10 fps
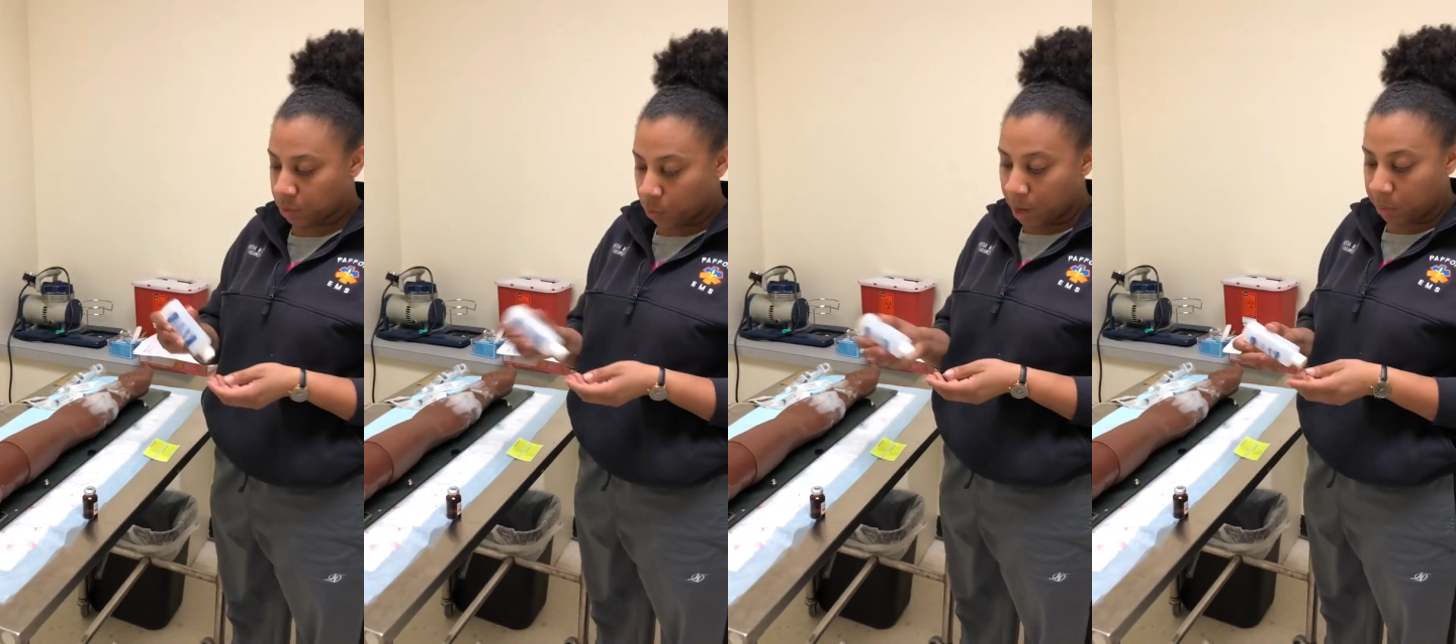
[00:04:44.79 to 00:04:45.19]

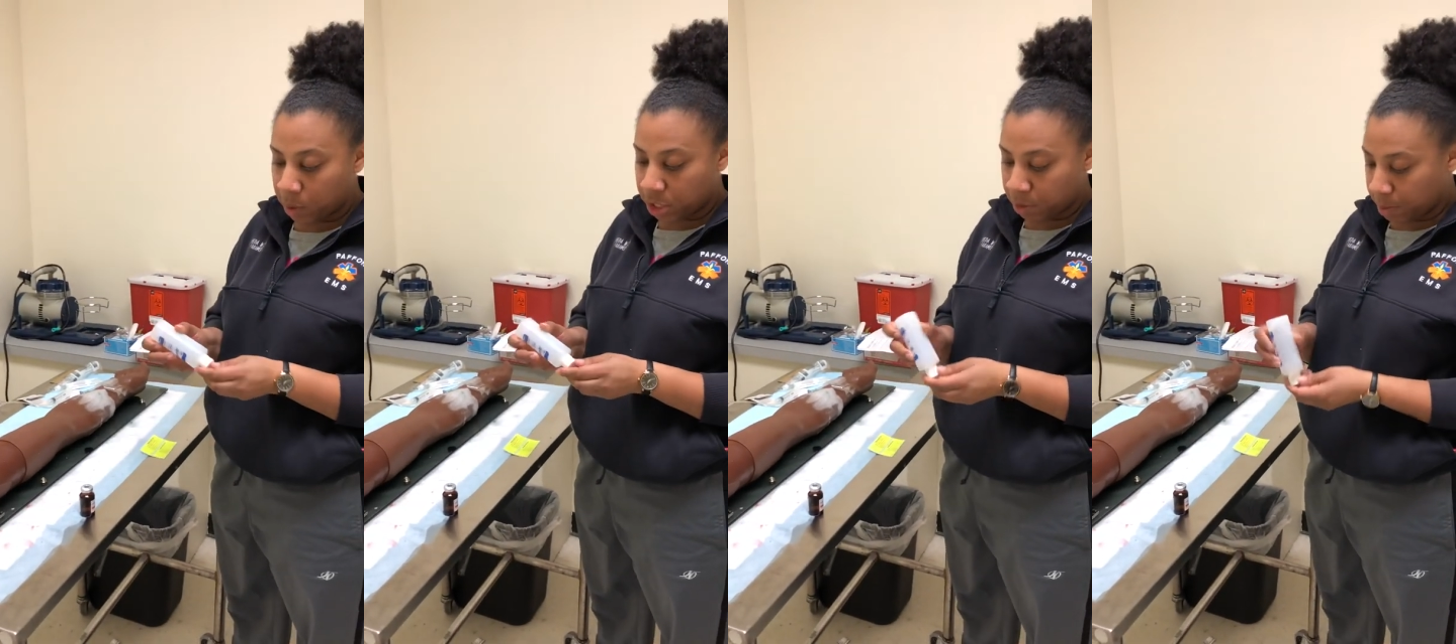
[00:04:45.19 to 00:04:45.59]
While I'm
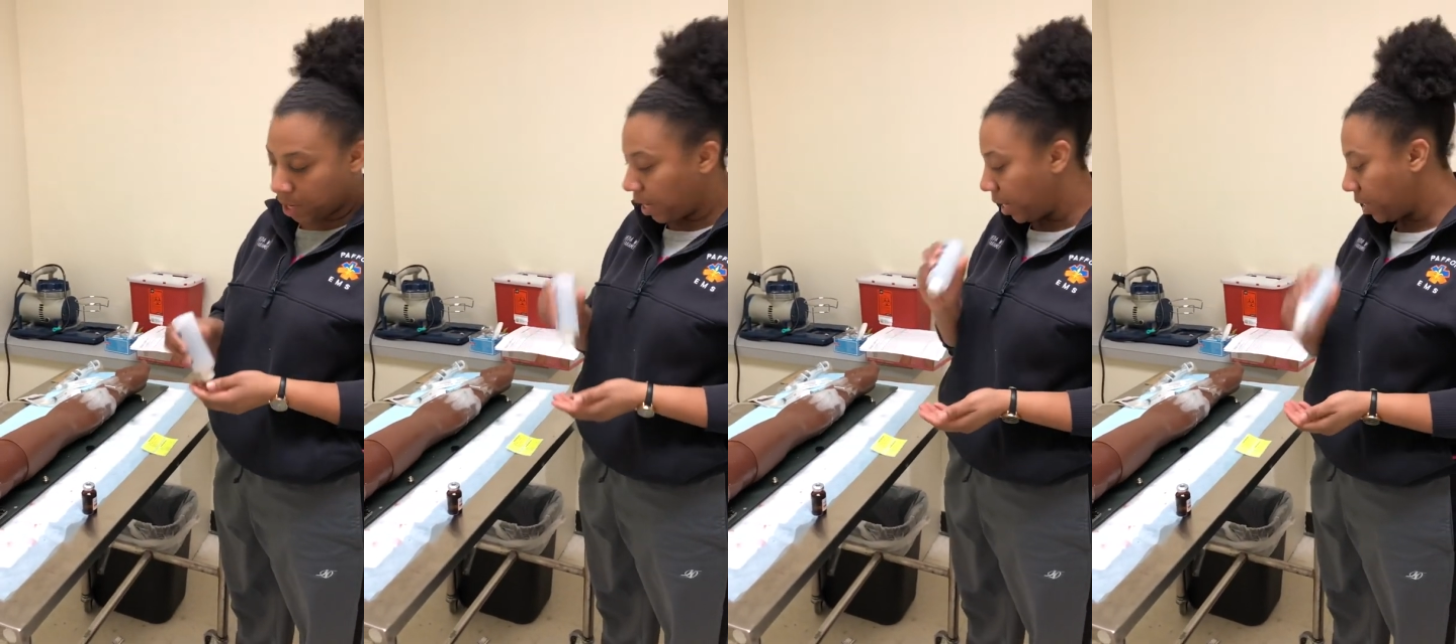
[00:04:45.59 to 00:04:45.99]
washing my
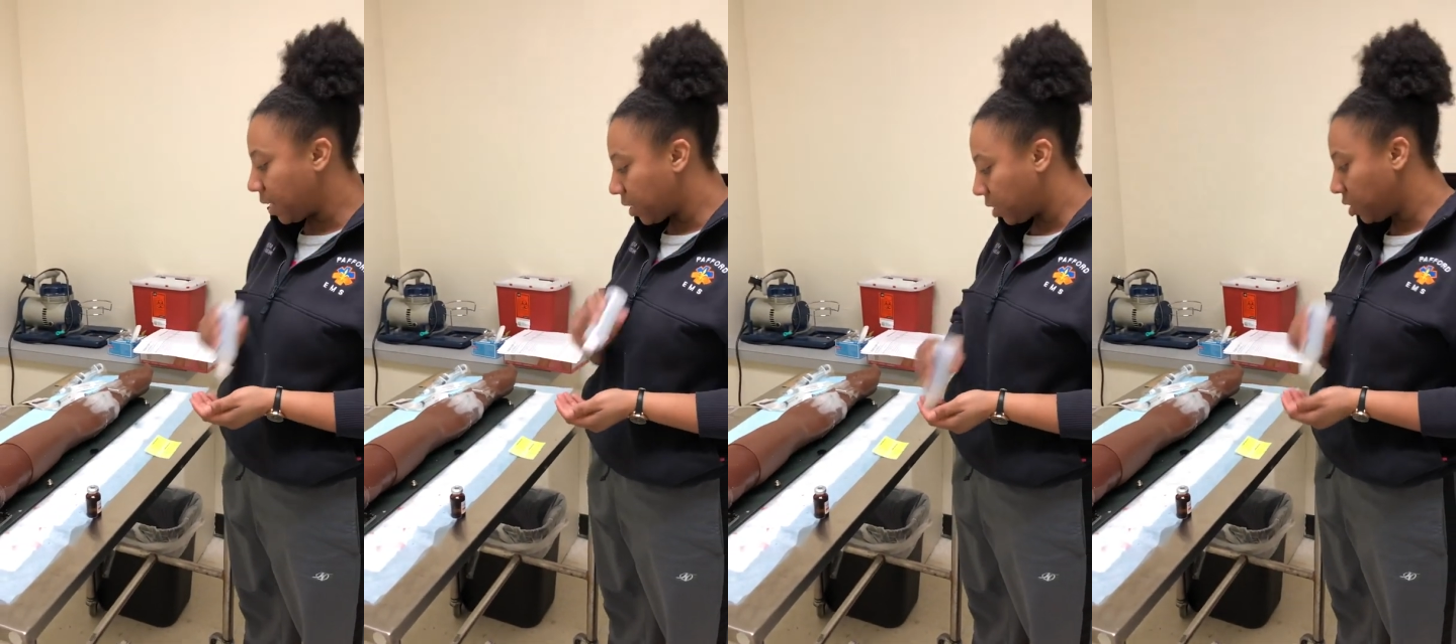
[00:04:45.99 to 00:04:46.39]
hands,
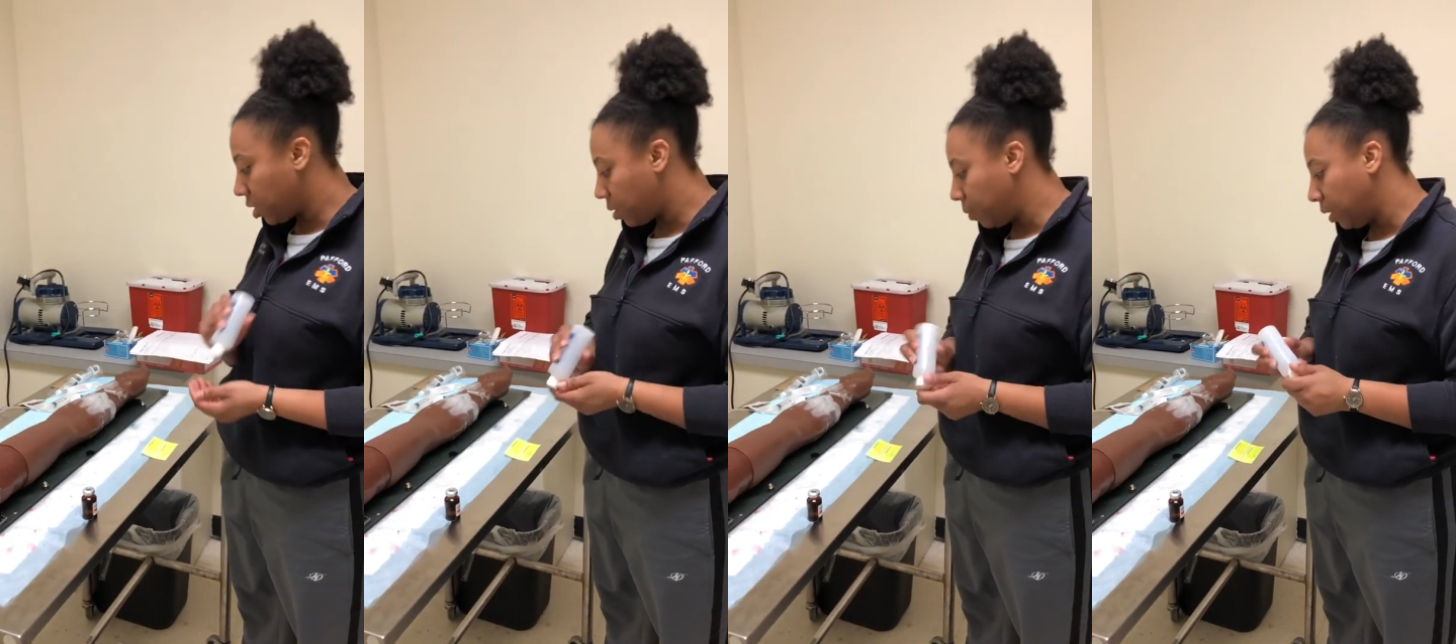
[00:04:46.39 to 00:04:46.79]
I can
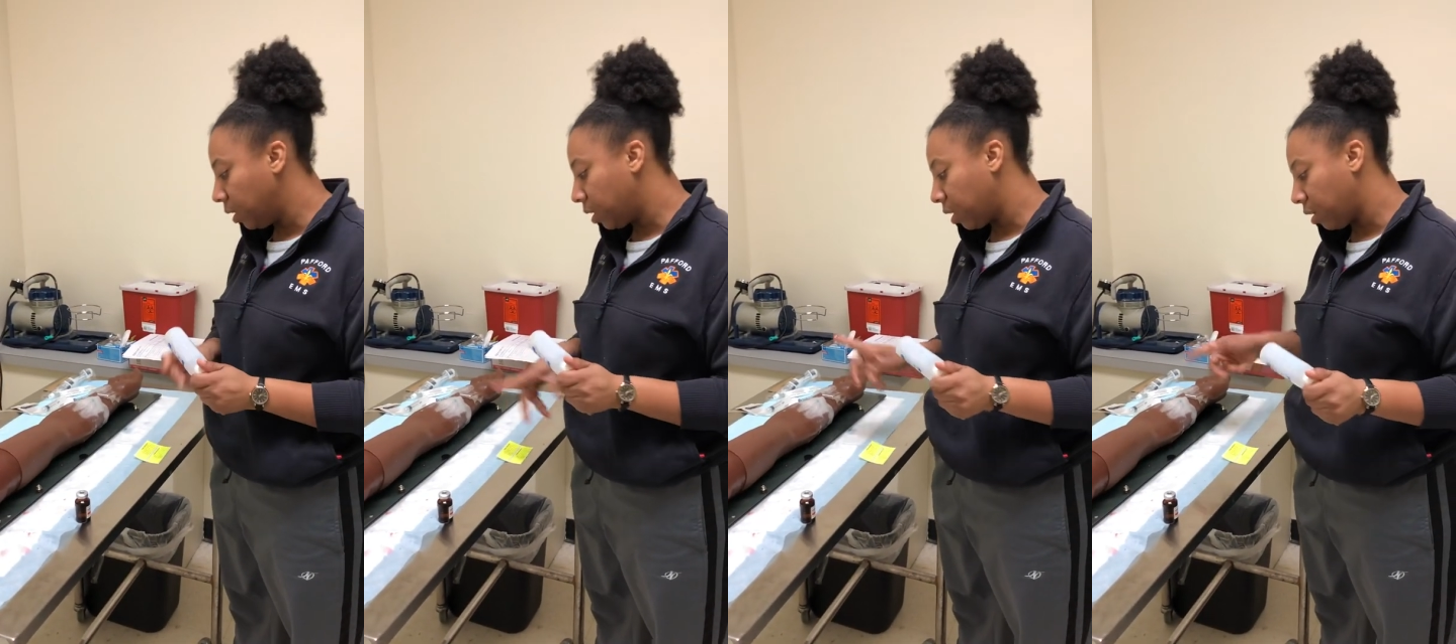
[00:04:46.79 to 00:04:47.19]
just be
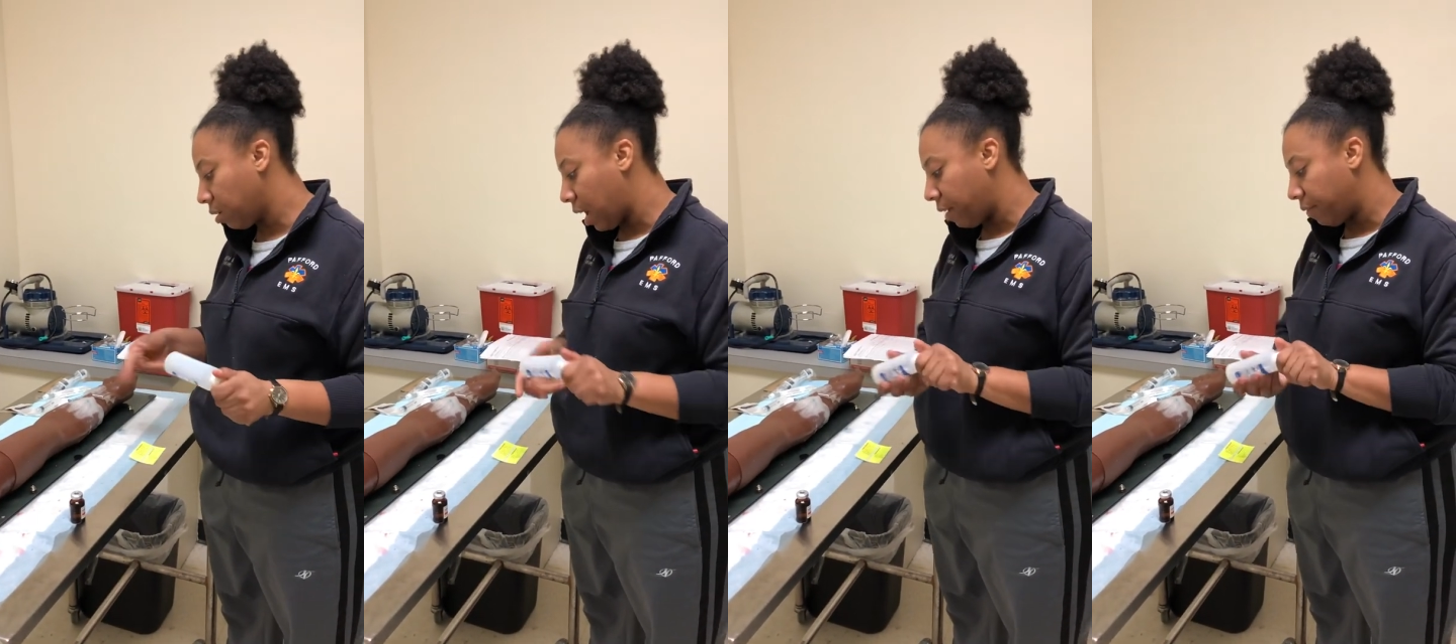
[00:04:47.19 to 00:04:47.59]
looking at
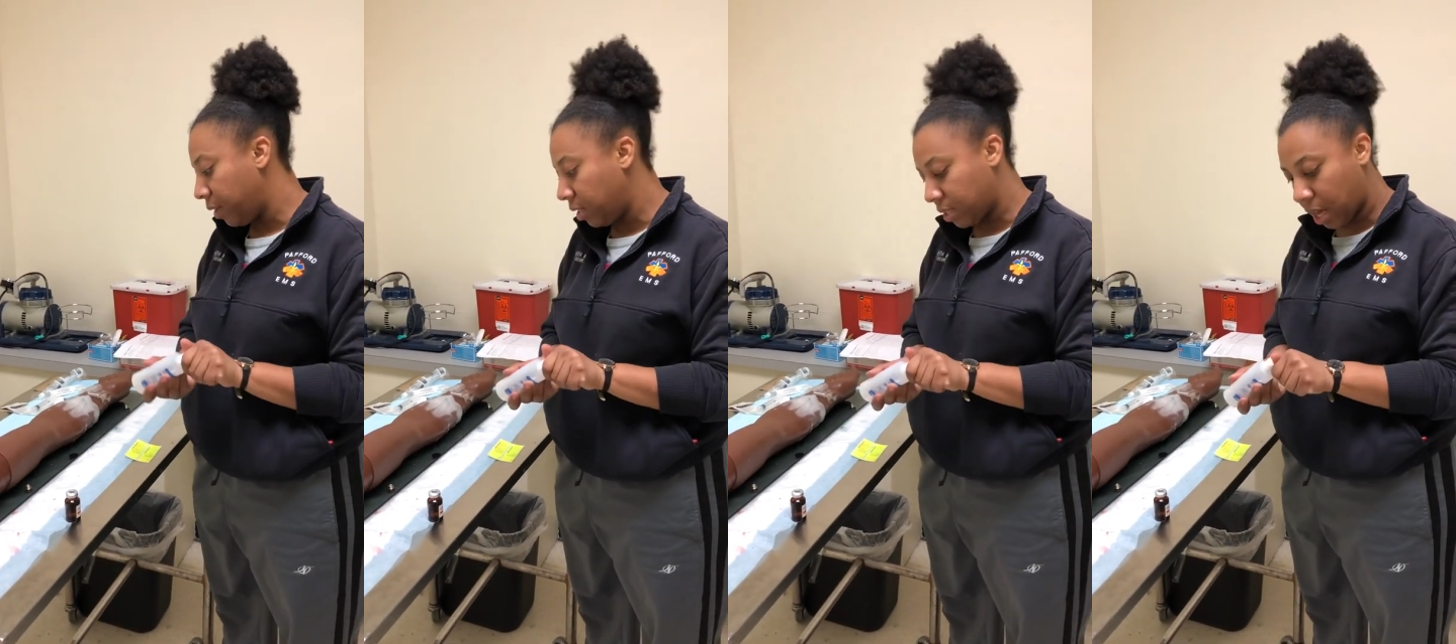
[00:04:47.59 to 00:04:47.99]
her
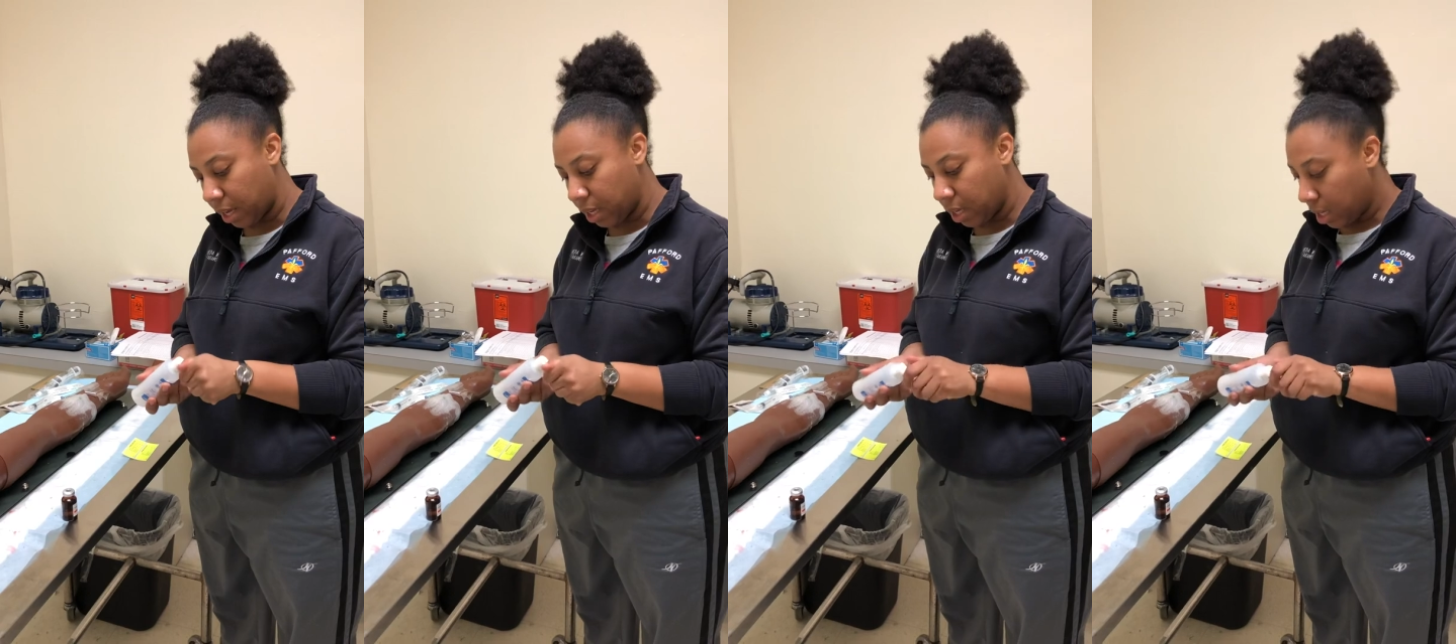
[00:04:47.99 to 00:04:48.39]
IV site.